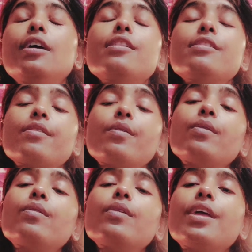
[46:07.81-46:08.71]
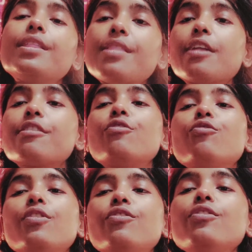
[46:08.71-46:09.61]
So in that
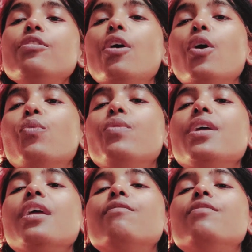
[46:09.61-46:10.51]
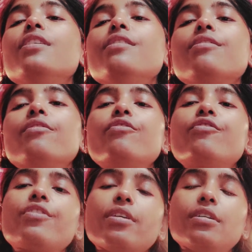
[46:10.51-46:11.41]
situation we give this
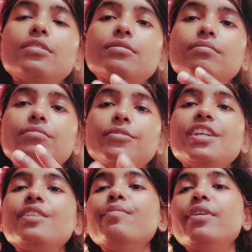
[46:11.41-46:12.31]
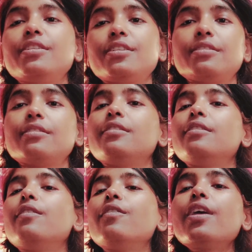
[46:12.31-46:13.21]
treatment,
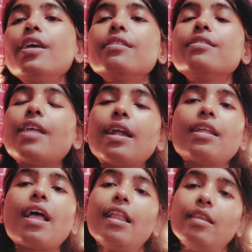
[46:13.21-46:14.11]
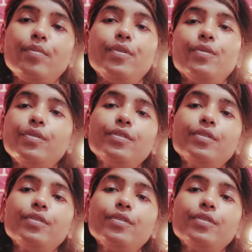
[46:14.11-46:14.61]
okay, that help you.